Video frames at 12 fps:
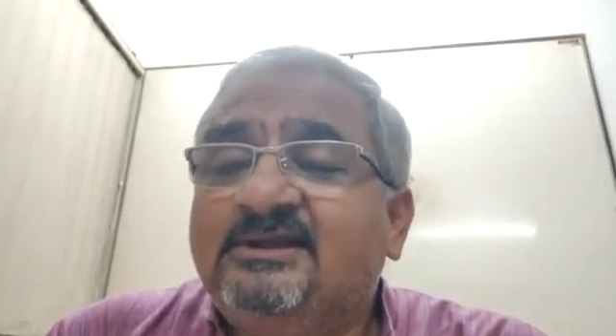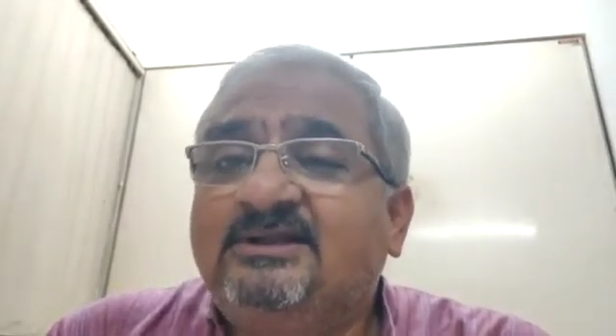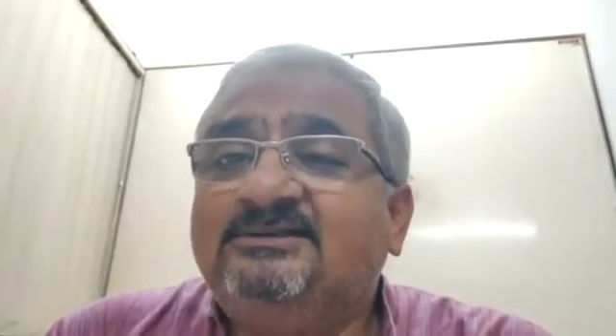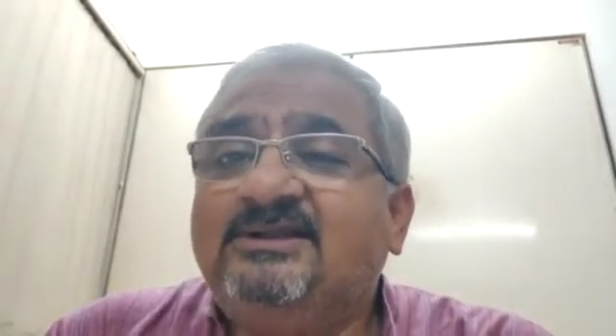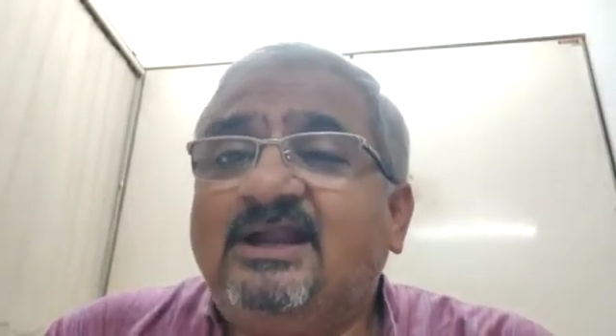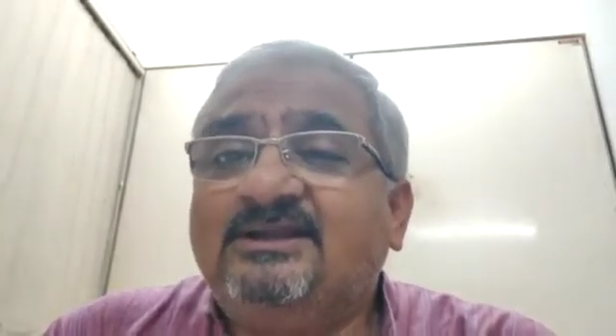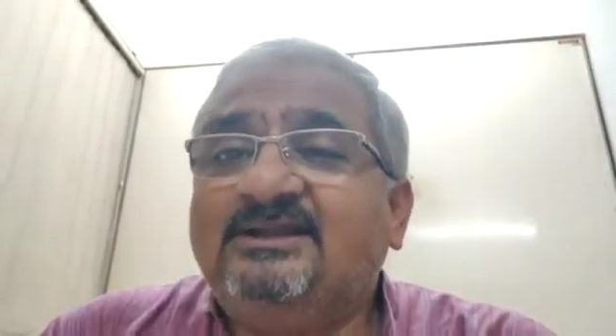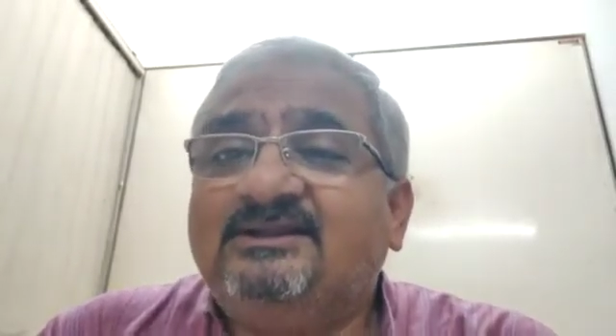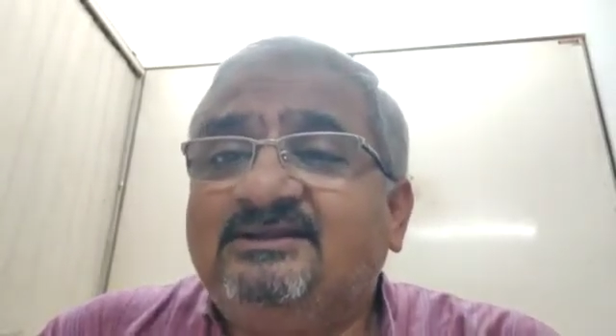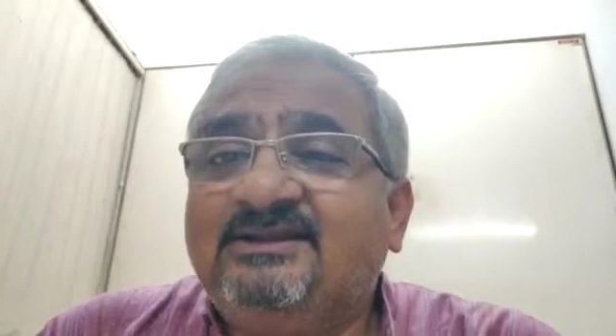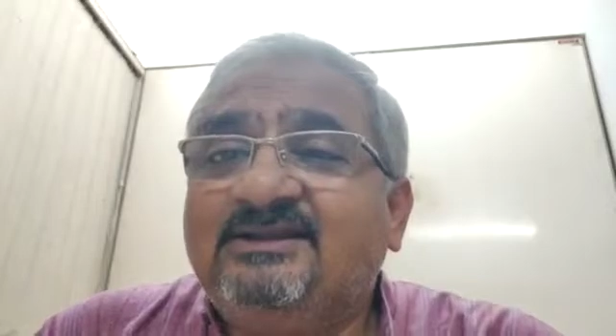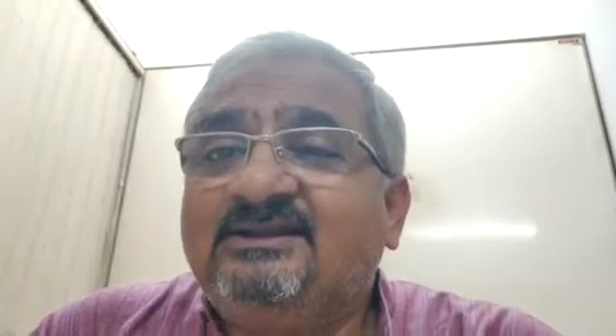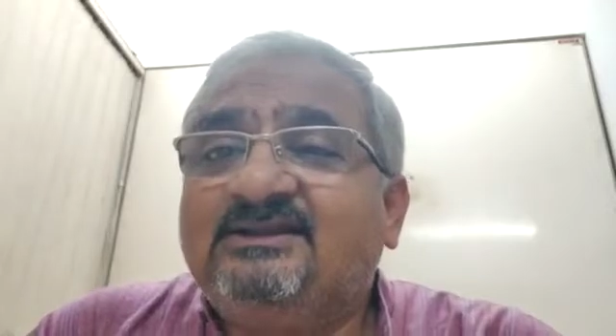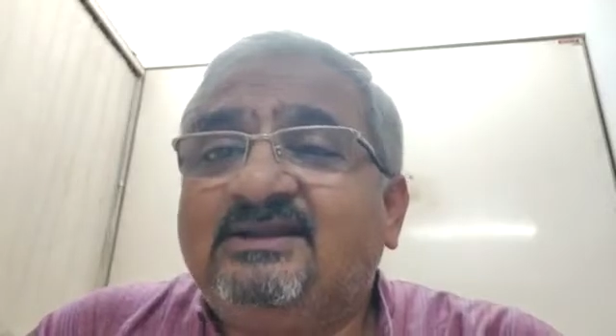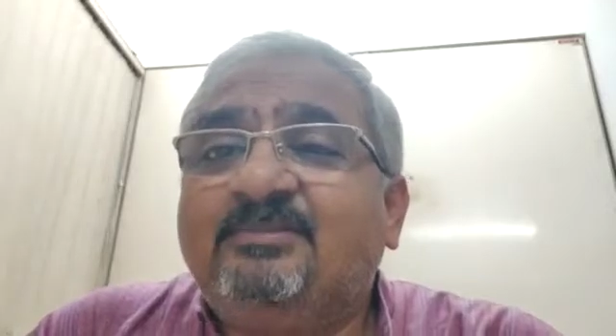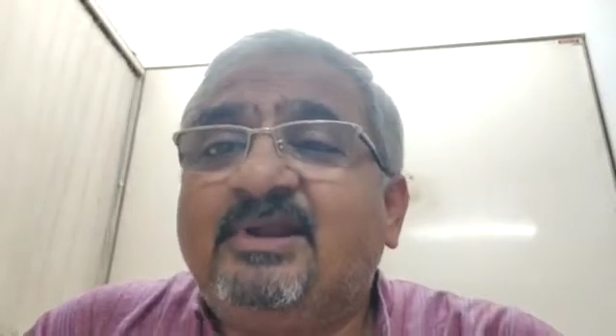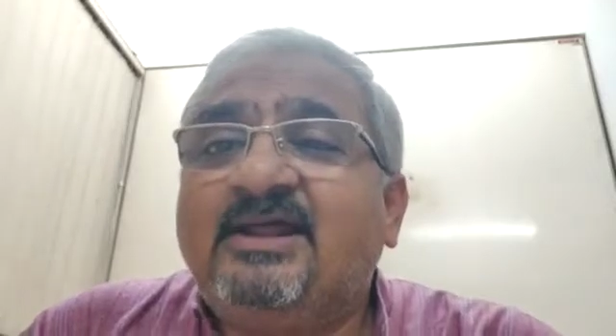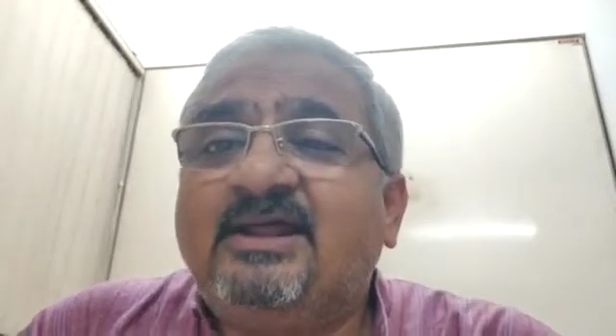and that DC
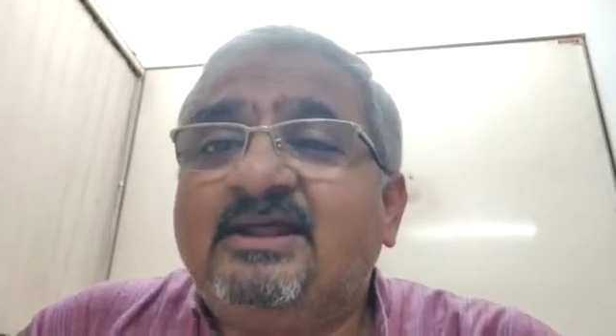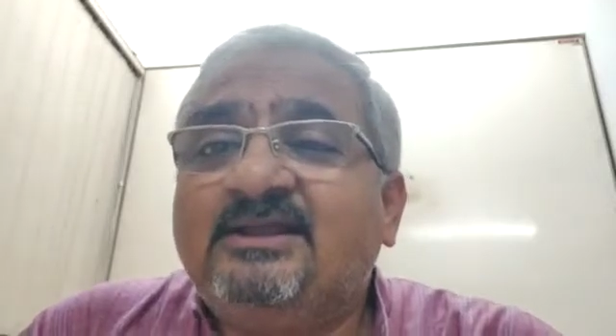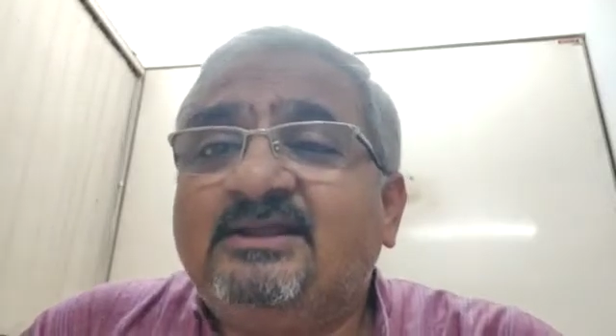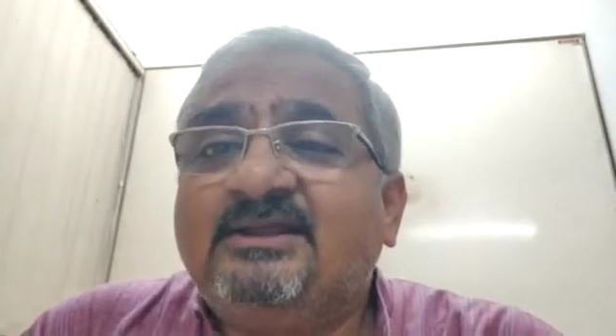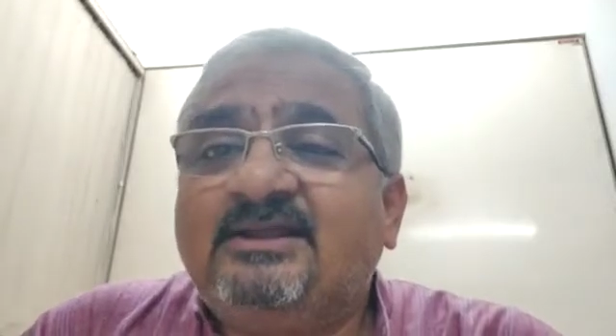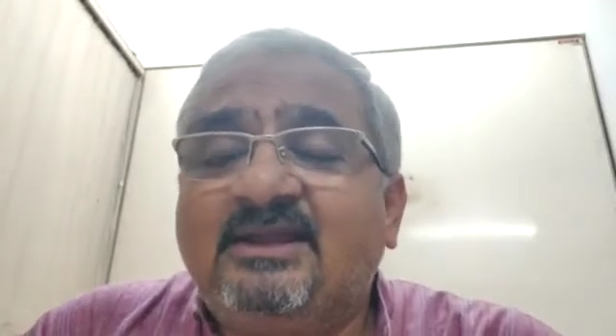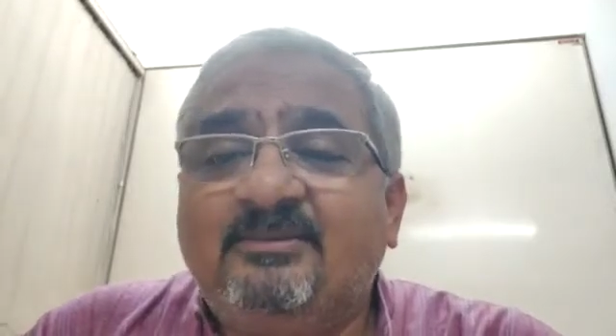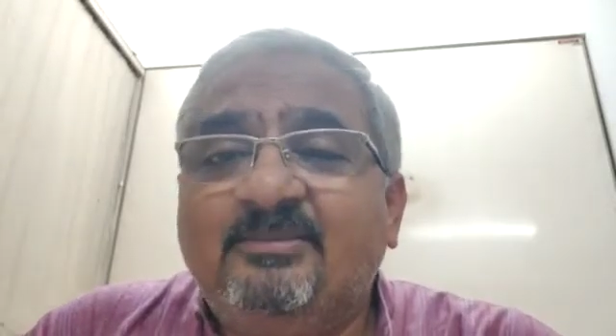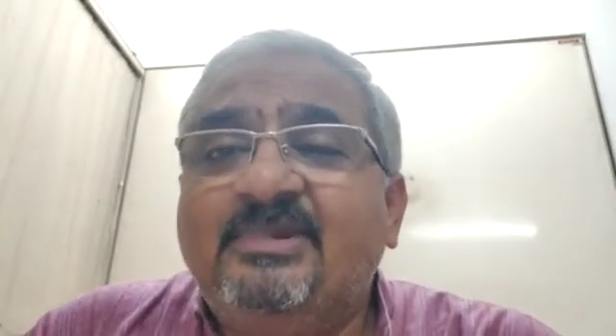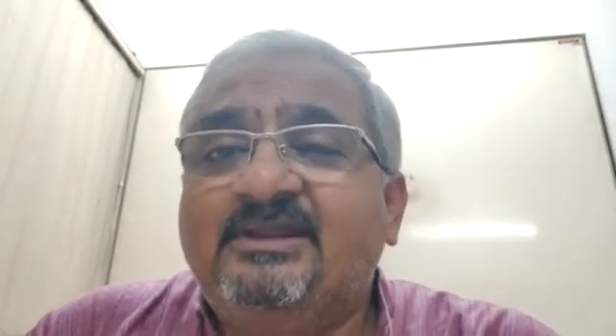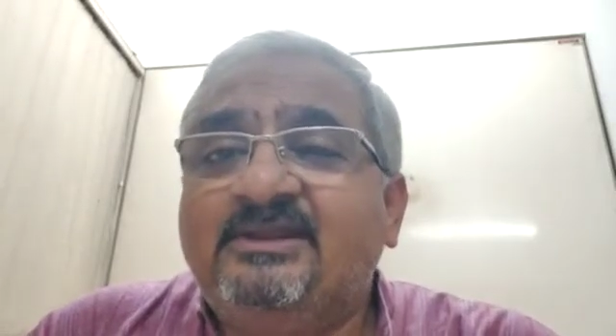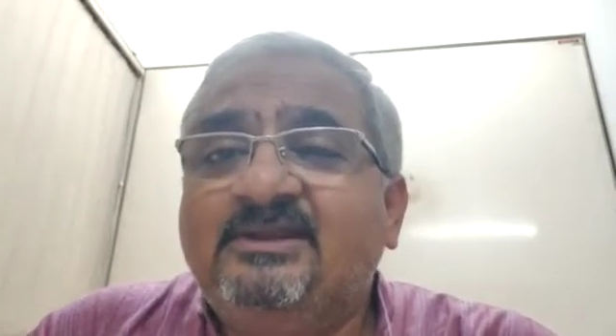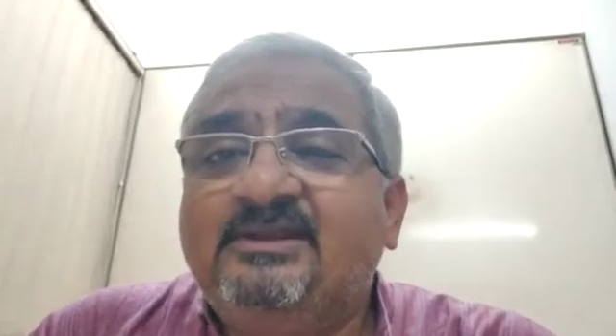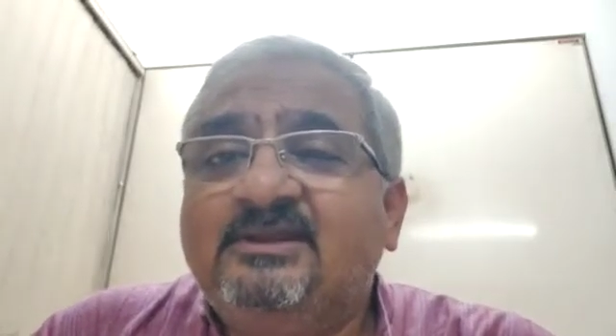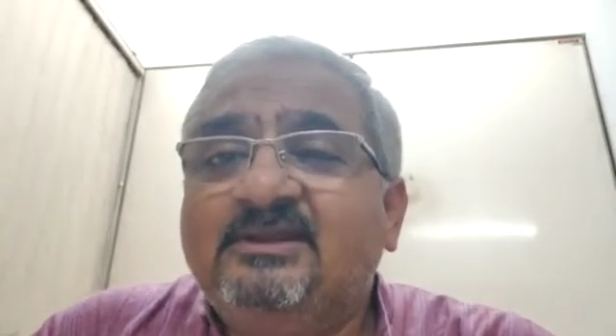supply can be